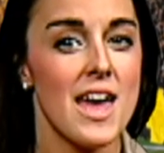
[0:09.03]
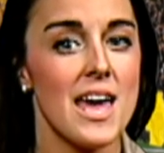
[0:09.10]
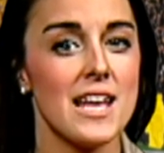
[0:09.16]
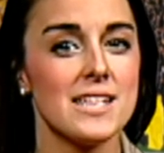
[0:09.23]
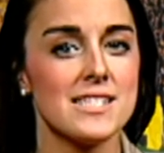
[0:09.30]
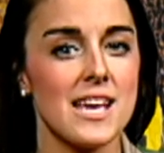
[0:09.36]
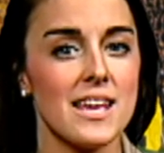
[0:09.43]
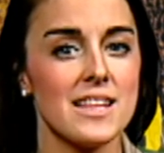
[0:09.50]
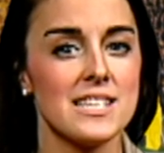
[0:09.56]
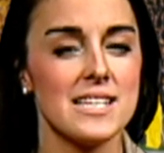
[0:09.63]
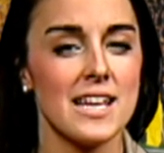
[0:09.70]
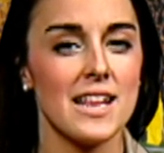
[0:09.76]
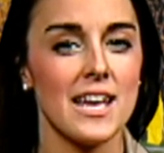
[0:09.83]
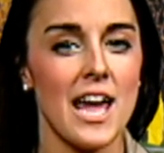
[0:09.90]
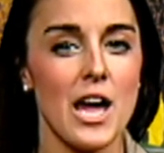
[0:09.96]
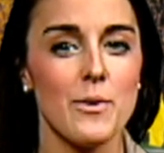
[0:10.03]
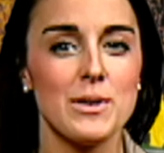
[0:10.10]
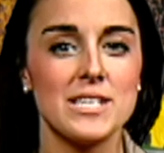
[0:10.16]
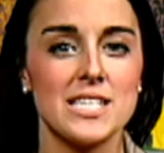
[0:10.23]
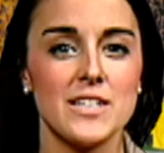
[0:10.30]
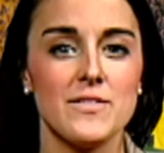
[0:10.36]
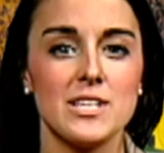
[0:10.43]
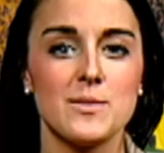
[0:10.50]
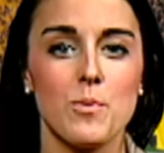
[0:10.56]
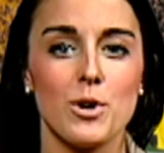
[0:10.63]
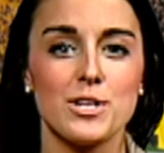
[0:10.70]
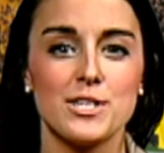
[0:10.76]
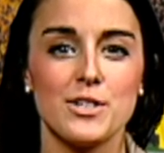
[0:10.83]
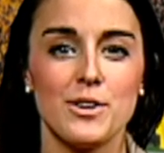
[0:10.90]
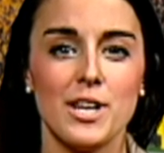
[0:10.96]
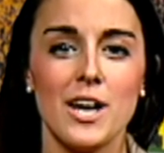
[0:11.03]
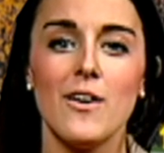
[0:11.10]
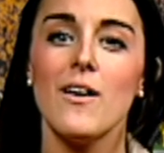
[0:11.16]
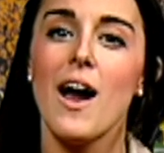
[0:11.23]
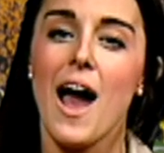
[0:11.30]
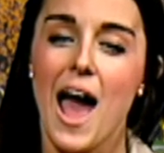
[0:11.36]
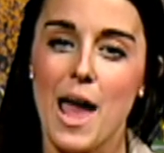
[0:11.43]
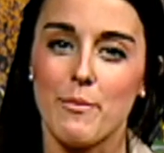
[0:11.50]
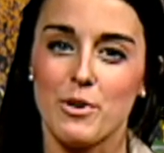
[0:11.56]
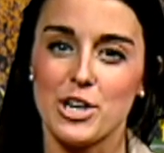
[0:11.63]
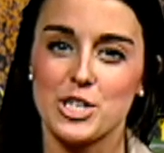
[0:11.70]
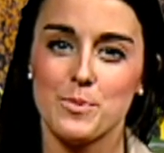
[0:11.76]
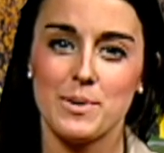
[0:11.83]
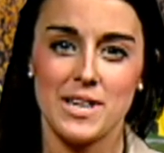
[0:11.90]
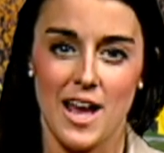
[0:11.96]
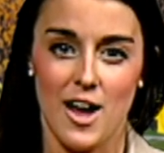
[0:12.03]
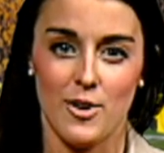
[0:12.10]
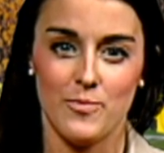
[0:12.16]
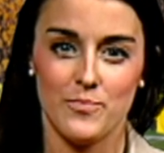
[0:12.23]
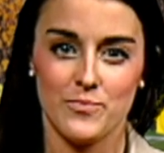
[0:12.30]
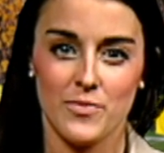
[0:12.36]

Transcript: Inside the Daily Iowan TV Sports Studio, I'm Rachel Bedell.